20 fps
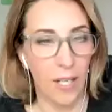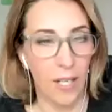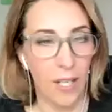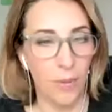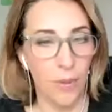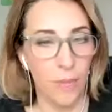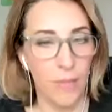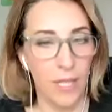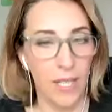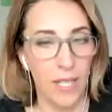couple
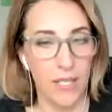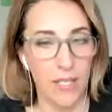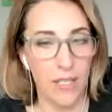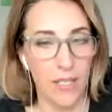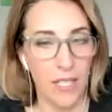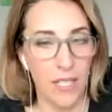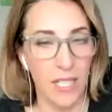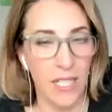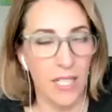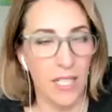of minutes.
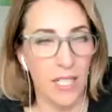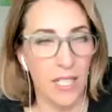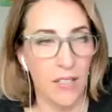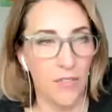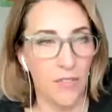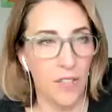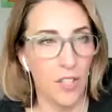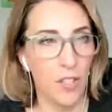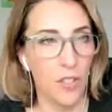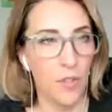I'm going to give
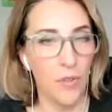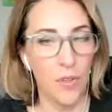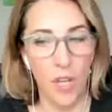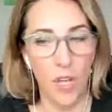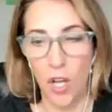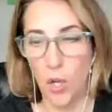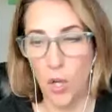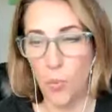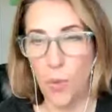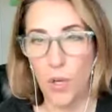you the
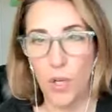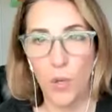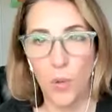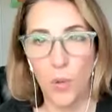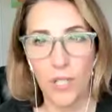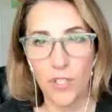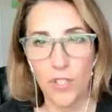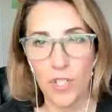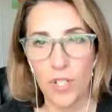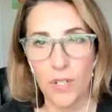homework
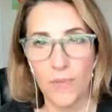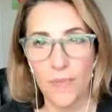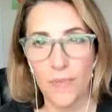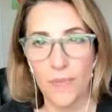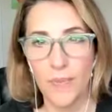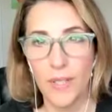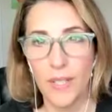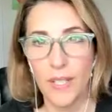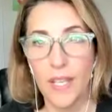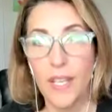question.
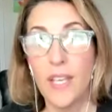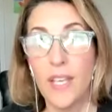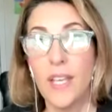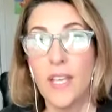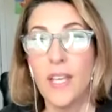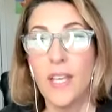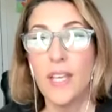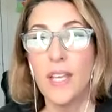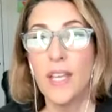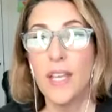
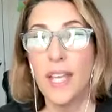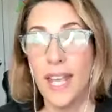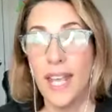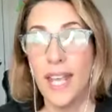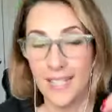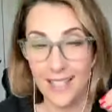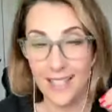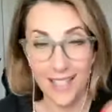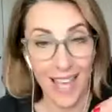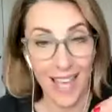
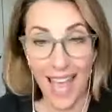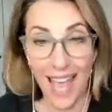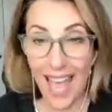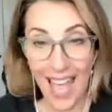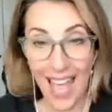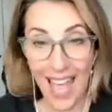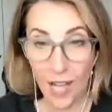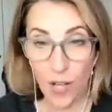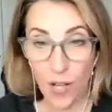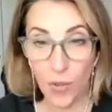It's the
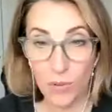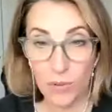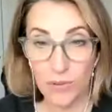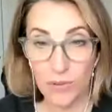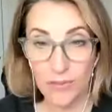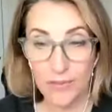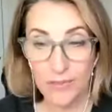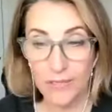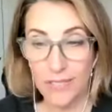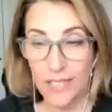how.
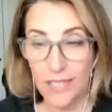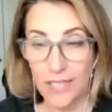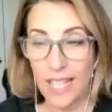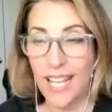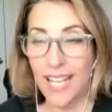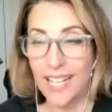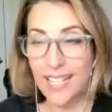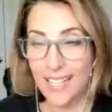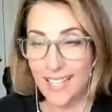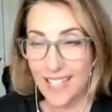
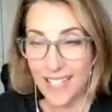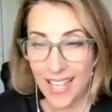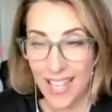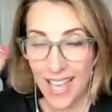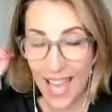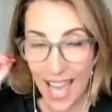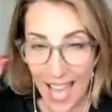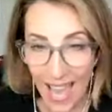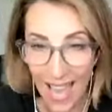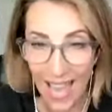It's the
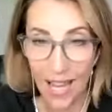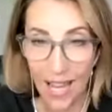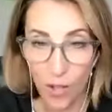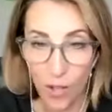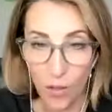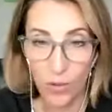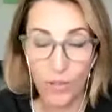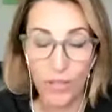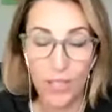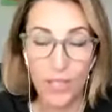
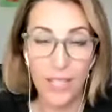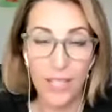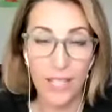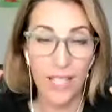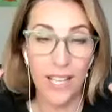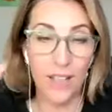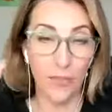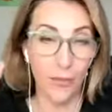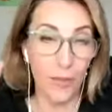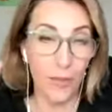how.
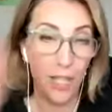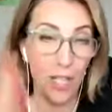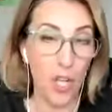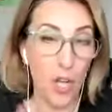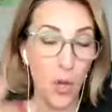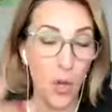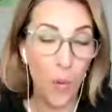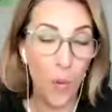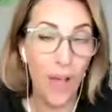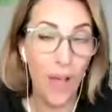If we
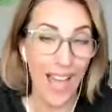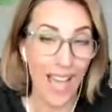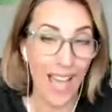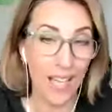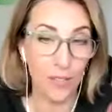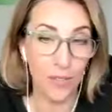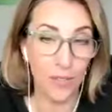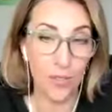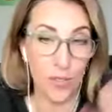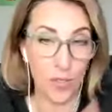know
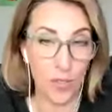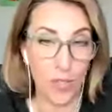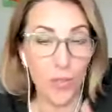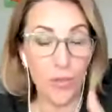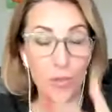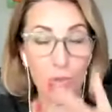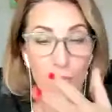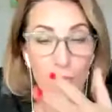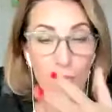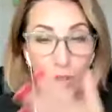how to
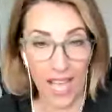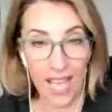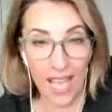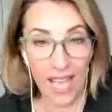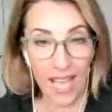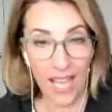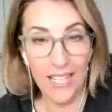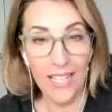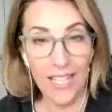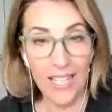do
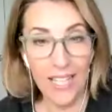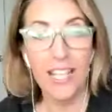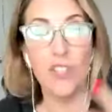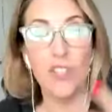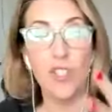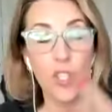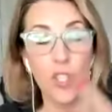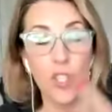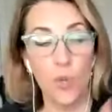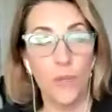that,
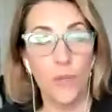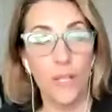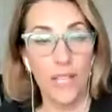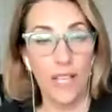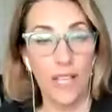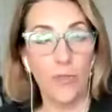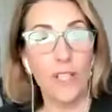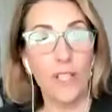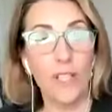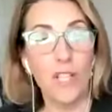
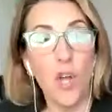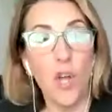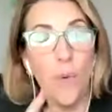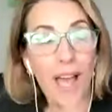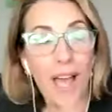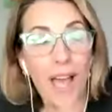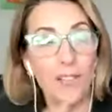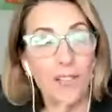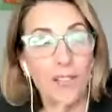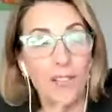if we know
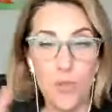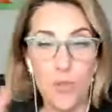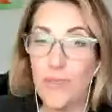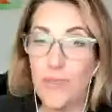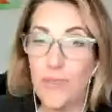how to